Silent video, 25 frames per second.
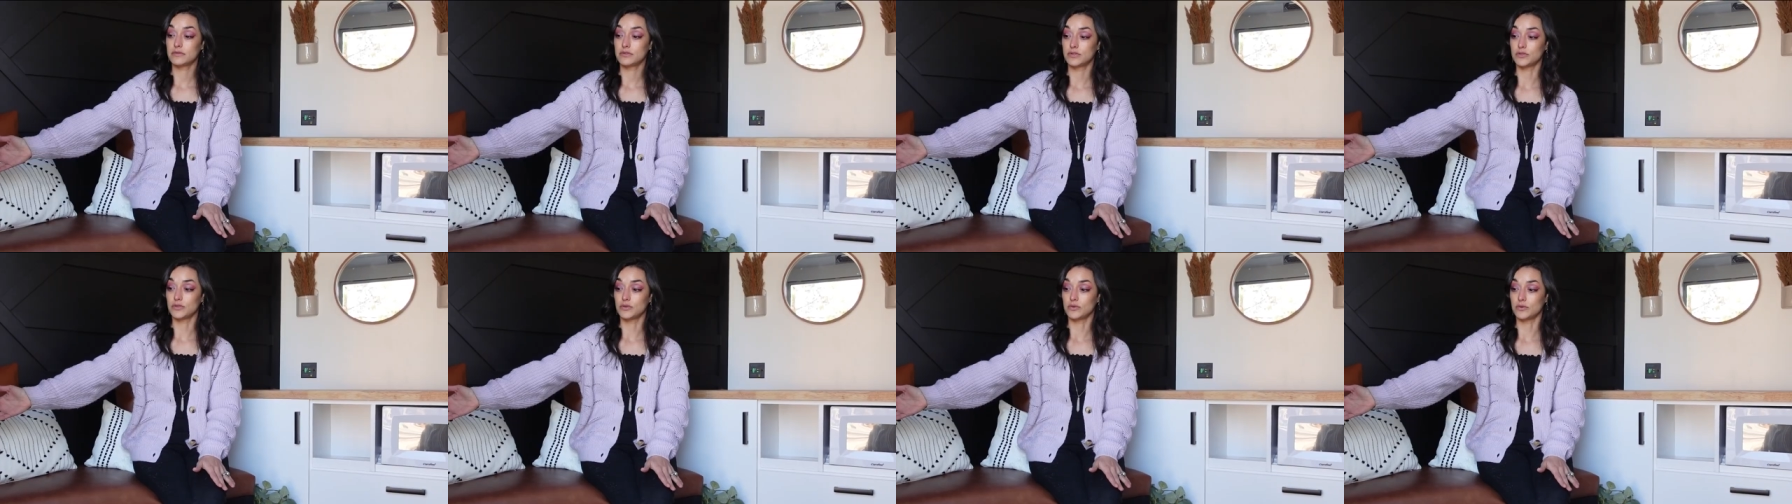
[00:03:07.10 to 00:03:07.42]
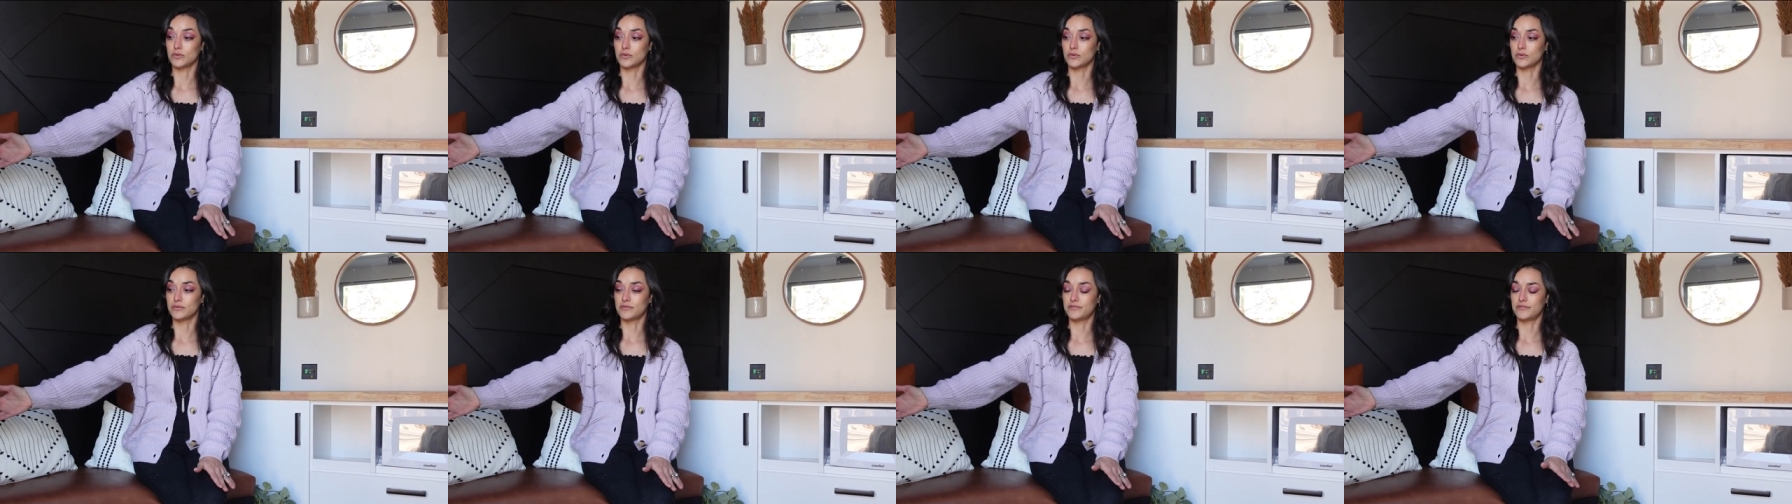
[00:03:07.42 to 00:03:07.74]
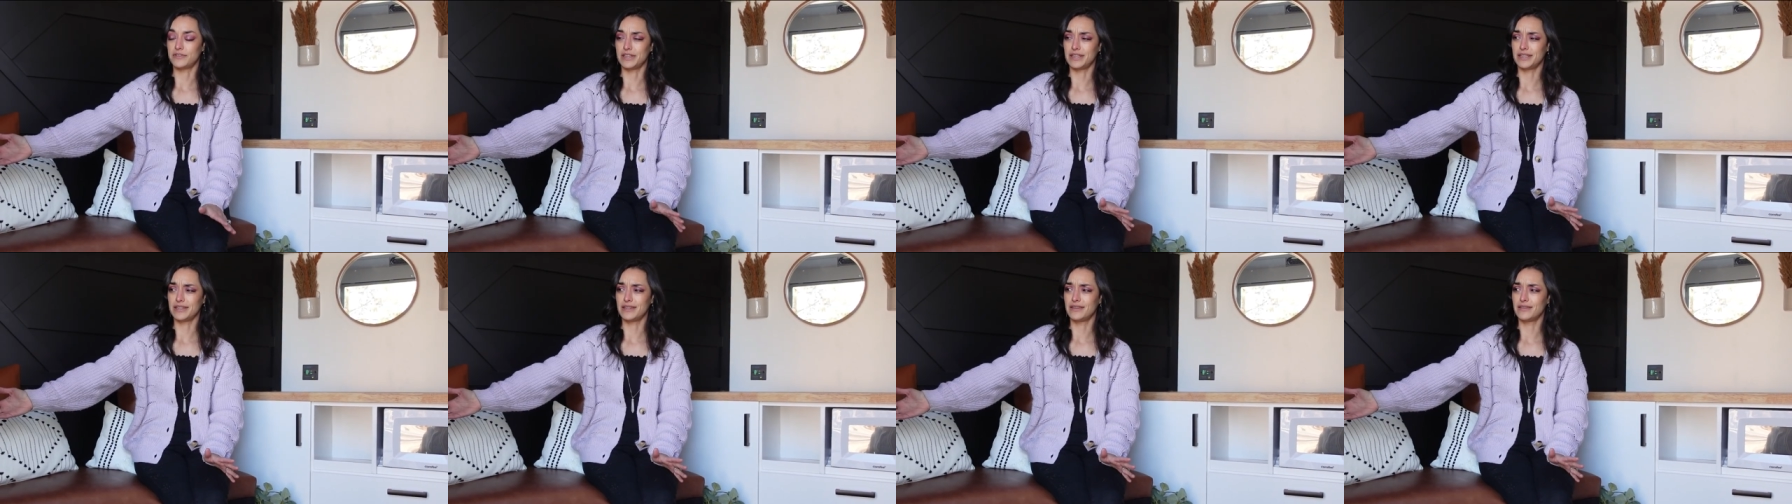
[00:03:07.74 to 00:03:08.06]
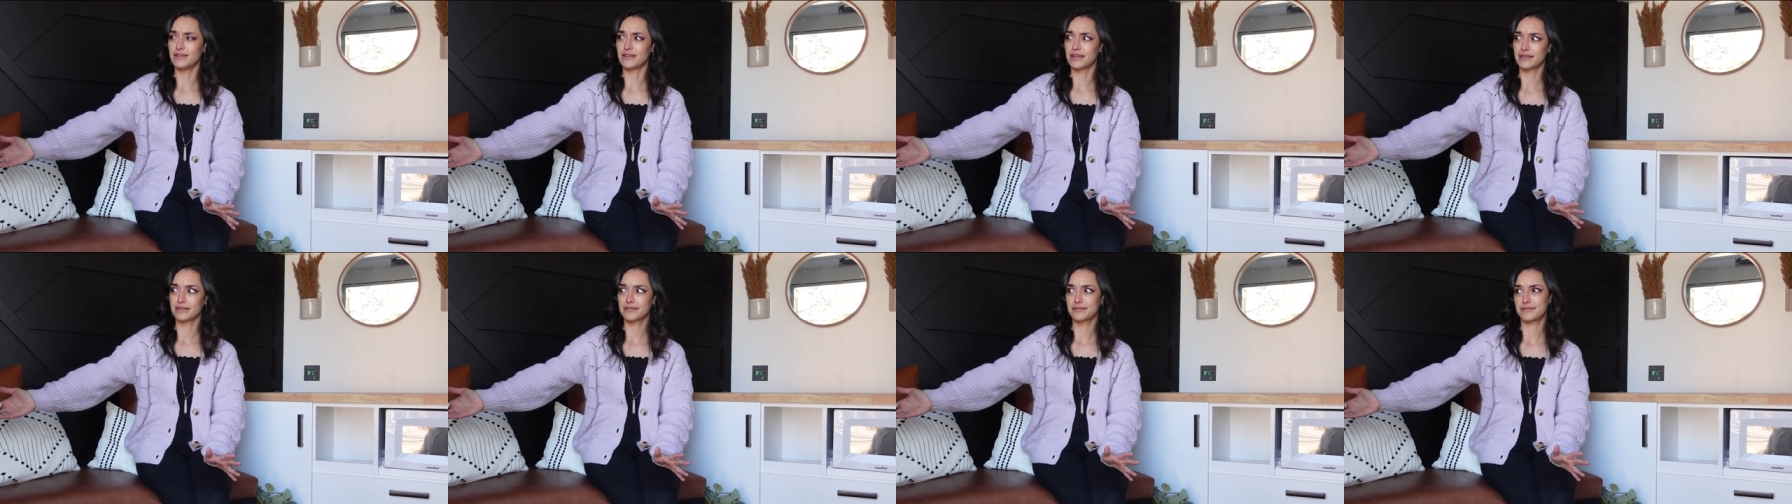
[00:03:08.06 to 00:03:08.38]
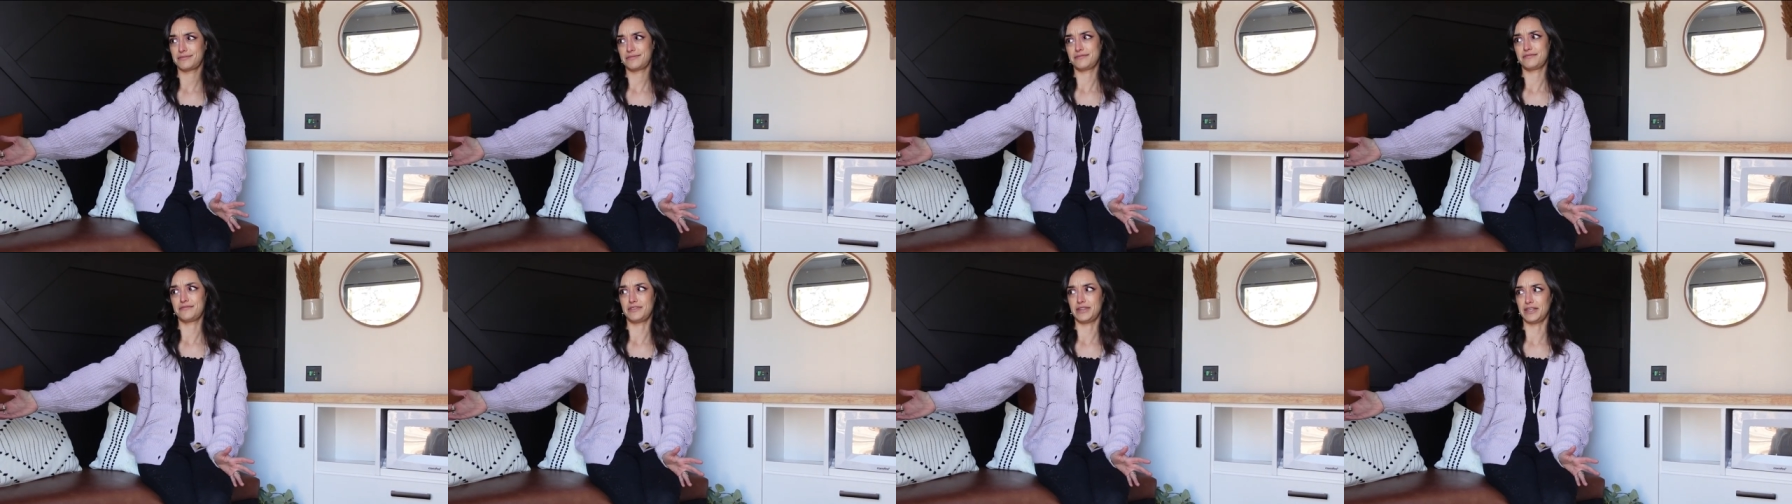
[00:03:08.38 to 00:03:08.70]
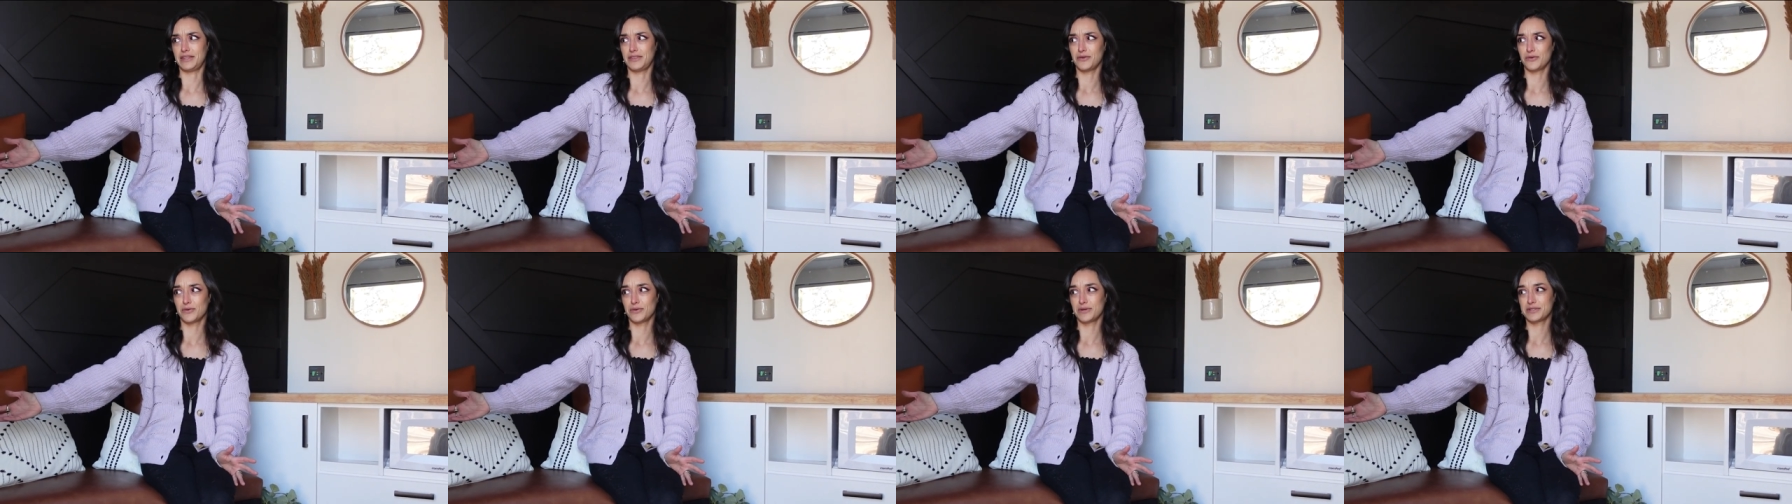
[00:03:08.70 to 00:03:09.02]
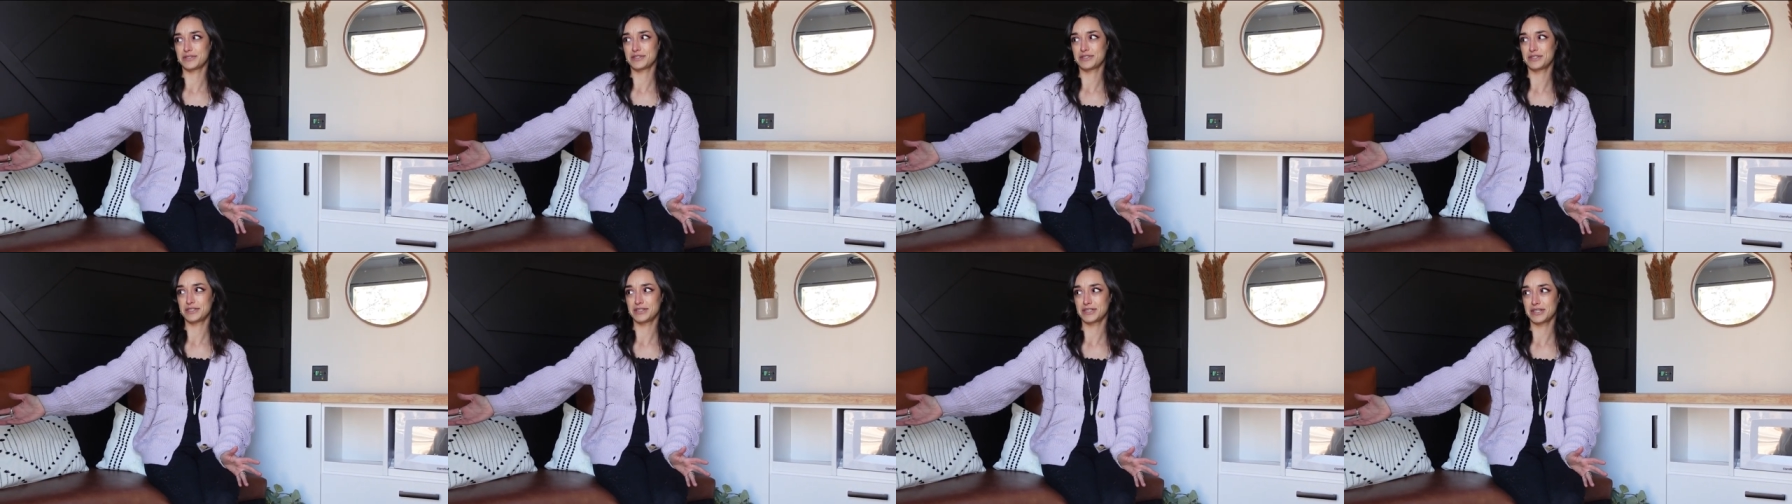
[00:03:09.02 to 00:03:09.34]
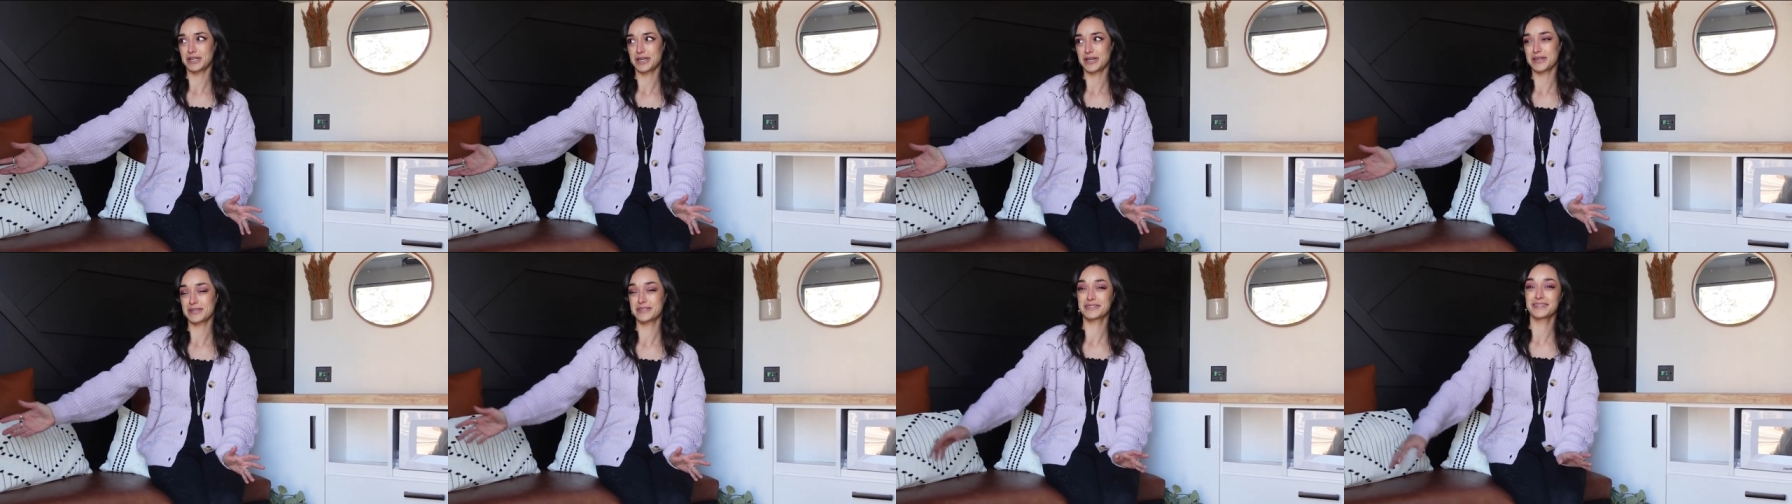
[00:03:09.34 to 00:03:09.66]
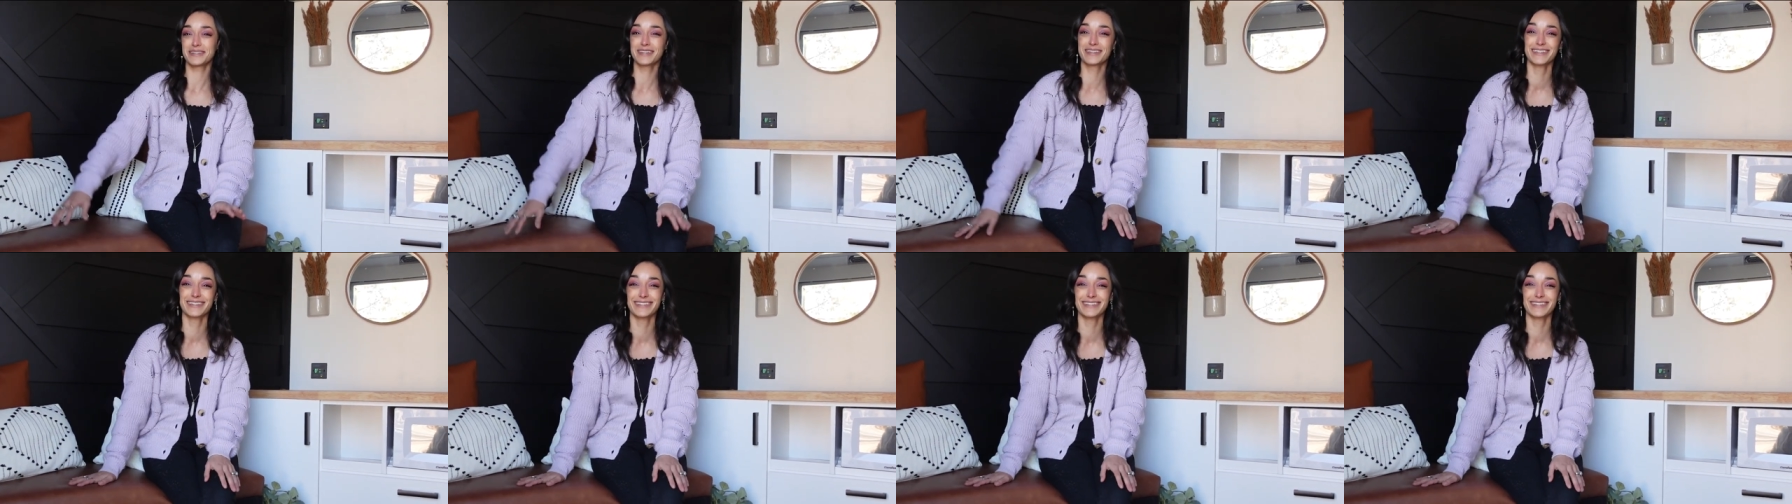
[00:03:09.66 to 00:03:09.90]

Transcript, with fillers: to feed feed the horses, I guess.